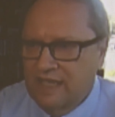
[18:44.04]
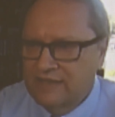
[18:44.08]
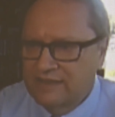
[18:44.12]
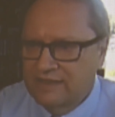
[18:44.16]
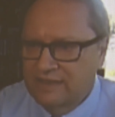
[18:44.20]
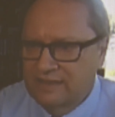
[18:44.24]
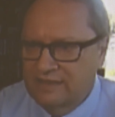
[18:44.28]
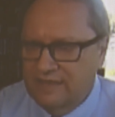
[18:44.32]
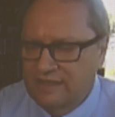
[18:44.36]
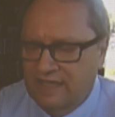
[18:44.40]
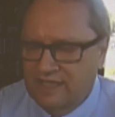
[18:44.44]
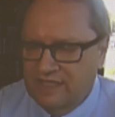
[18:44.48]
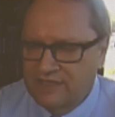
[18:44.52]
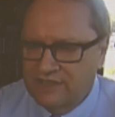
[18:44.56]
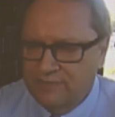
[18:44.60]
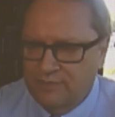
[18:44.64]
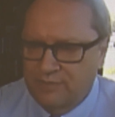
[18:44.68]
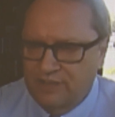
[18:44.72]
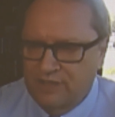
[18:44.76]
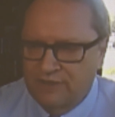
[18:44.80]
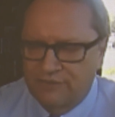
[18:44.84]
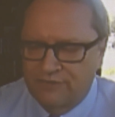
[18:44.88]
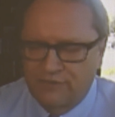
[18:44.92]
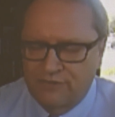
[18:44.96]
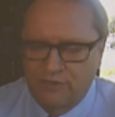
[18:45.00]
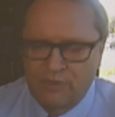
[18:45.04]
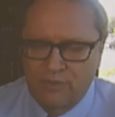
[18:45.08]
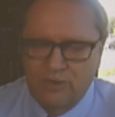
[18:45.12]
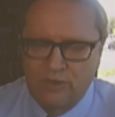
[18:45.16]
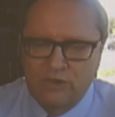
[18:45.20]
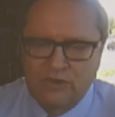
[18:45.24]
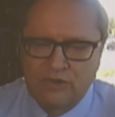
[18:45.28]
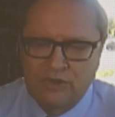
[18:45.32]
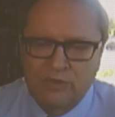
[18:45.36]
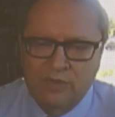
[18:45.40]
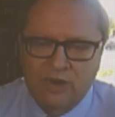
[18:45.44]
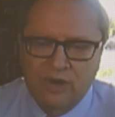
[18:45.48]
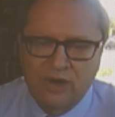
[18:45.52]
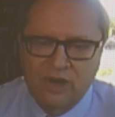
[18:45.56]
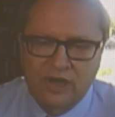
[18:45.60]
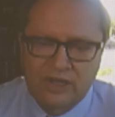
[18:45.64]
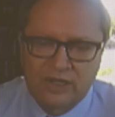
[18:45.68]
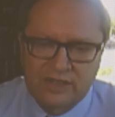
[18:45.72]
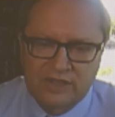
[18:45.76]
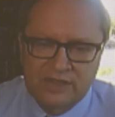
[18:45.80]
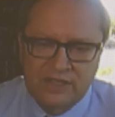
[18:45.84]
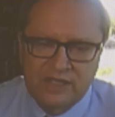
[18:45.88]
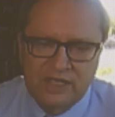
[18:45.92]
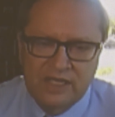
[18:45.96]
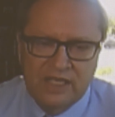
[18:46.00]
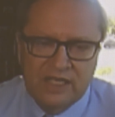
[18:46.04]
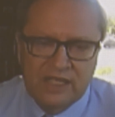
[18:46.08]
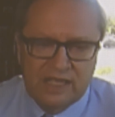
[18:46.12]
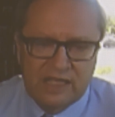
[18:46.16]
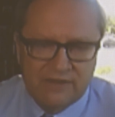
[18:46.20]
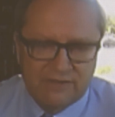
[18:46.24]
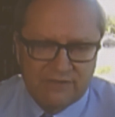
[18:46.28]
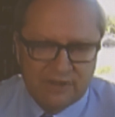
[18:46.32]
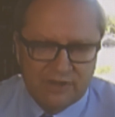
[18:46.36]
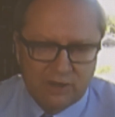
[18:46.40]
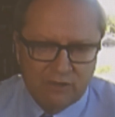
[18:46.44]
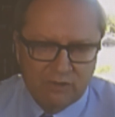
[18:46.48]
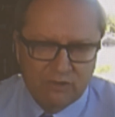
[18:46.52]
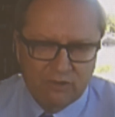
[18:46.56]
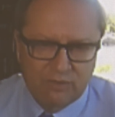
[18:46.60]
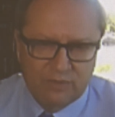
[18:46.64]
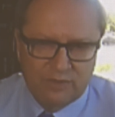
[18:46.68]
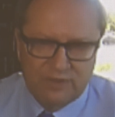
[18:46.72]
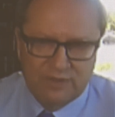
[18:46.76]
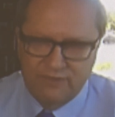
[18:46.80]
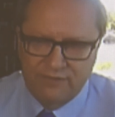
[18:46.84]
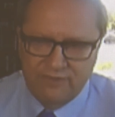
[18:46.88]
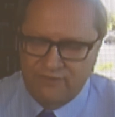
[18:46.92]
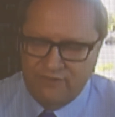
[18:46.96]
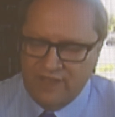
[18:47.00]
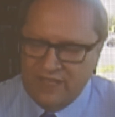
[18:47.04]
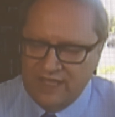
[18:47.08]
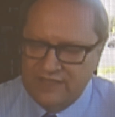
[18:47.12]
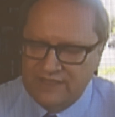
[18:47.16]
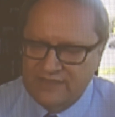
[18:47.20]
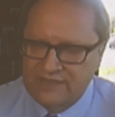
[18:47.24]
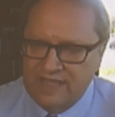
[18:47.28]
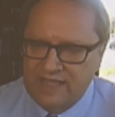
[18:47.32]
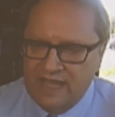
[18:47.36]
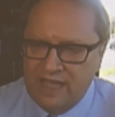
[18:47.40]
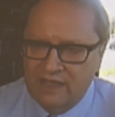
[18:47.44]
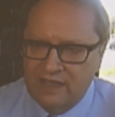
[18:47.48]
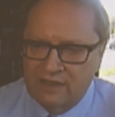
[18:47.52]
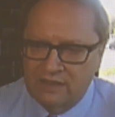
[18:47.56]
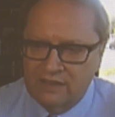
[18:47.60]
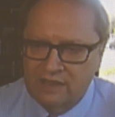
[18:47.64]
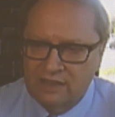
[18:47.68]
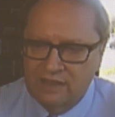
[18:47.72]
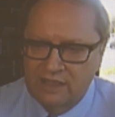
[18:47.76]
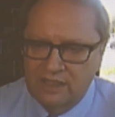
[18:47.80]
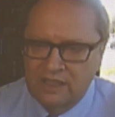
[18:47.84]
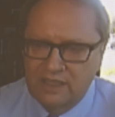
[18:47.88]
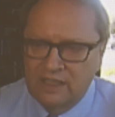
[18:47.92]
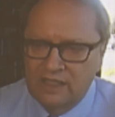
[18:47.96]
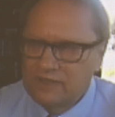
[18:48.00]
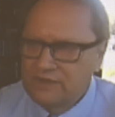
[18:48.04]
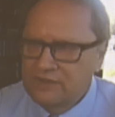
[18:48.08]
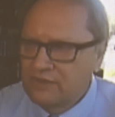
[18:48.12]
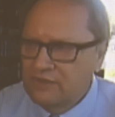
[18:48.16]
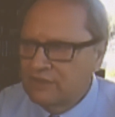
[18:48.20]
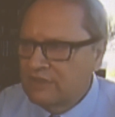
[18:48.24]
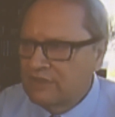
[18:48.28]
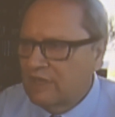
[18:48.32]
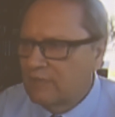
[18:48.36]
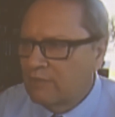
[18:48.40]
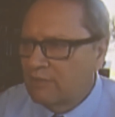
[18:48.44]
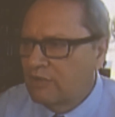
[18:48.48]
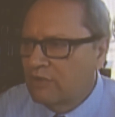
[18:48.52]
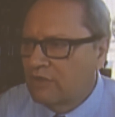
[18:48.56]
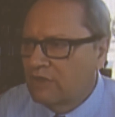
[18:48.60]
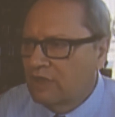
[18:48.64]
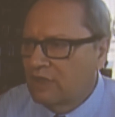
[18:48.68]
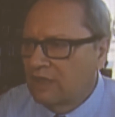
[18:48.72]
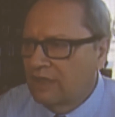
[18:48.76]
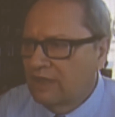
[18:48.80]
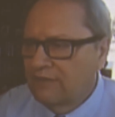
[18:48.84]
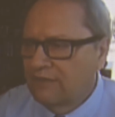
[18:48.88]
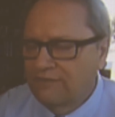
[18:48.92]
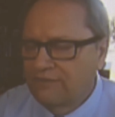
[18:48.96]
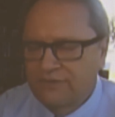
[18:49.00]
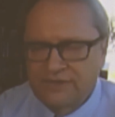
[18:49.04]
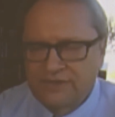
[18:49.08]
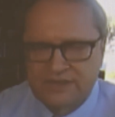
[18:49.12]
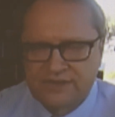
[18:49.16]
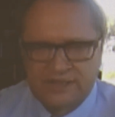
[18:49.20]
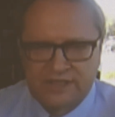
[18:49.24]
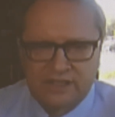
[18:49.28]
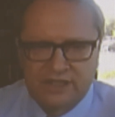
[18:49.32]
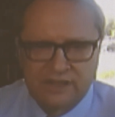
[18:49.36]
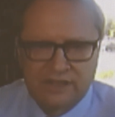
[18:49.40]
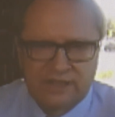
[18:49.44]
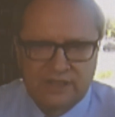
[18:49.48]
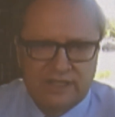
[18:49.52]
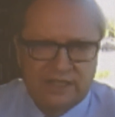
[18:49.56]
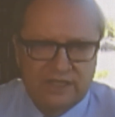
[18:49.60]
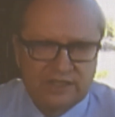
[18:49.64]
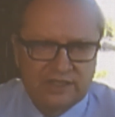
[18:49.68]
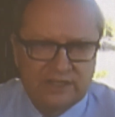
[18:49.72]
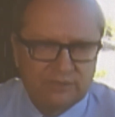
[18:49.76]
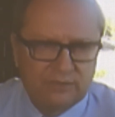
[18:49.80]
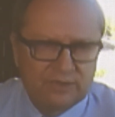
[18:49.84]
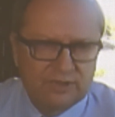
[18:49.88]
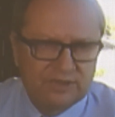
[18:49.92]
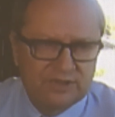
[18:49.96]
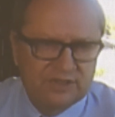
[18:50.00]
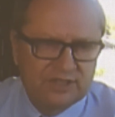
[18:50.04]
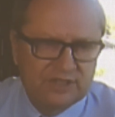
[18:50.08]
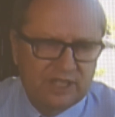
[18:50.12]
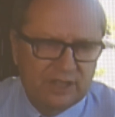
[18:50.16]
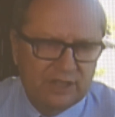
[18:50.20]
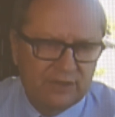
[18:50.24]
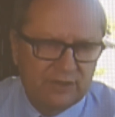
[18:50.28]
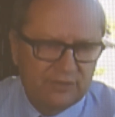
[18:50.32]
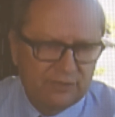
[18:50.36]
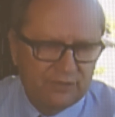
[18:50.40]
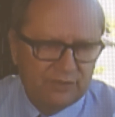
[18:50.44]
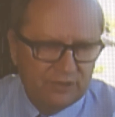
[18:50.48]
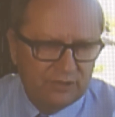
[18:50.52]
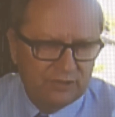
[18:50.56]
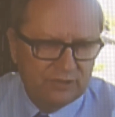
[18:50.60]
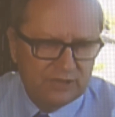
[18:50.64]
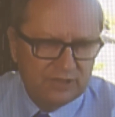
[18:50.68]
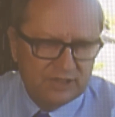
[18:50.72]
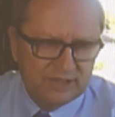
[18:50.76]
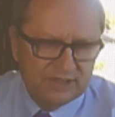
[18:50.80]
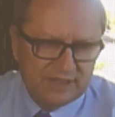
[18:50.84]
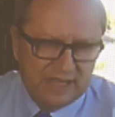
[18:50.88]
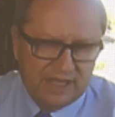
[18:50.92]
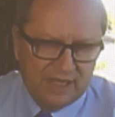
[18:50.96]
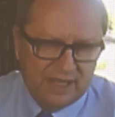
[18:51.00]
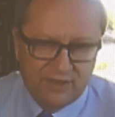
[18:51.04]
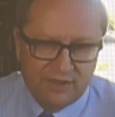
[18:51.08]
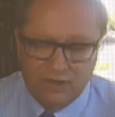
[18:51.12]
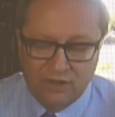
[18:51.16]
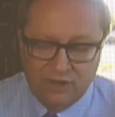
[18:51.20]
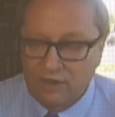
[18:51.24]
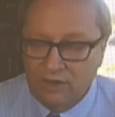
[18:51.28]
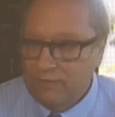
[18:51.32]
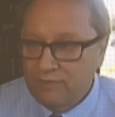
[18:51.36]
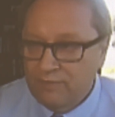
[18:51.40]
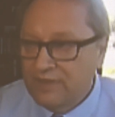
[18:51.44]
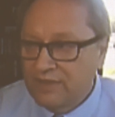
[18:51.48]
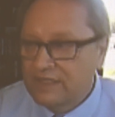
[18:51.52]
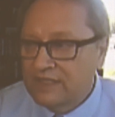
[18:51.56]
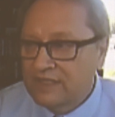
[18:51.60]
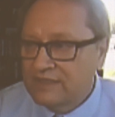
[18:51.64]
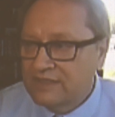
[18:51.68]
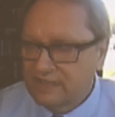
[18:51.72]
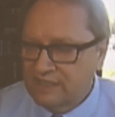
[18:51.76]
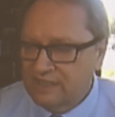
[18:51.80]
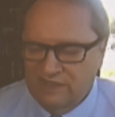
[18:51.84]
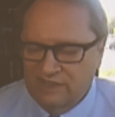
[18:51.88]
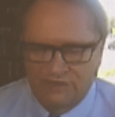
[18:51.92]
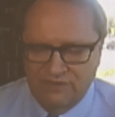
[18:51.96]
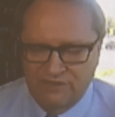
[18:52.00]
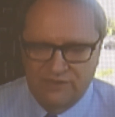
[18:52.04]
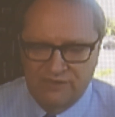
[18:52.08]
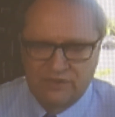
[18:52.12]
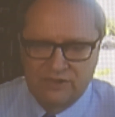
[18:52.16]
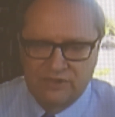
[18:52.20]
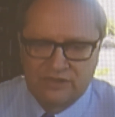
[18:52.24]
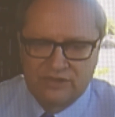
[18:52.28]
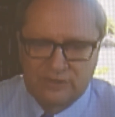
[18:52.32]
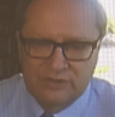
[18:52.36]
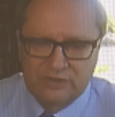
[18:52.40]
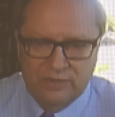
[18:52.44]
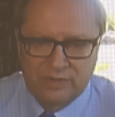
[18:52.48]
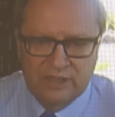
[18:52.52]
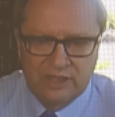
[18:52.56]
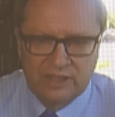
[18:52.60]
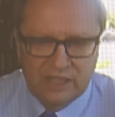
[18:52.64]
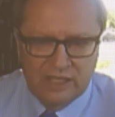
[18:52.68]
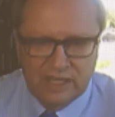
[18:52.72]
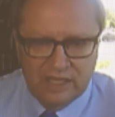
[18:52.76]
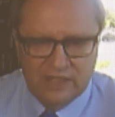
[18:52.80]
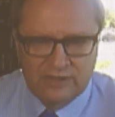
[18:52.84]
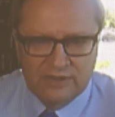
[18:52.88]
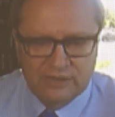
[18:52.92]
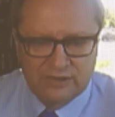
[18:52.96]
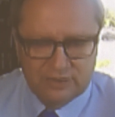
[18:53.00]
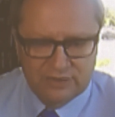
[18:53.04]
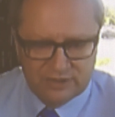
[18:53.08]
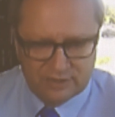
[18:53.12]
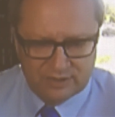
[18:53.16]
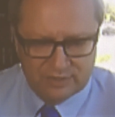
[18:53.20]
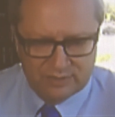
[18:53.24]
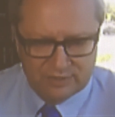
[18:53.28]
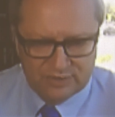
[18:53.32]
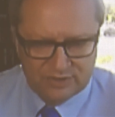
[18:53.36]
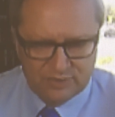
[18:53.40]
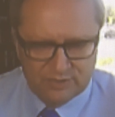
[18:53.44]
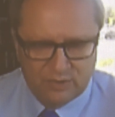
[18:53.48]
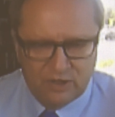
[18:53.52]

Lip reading: as a test bed for Moon and Mars. Even though it will be phased out, there are a number of facilities with centrifuges. Now, there aren't big centrifuges, but there's some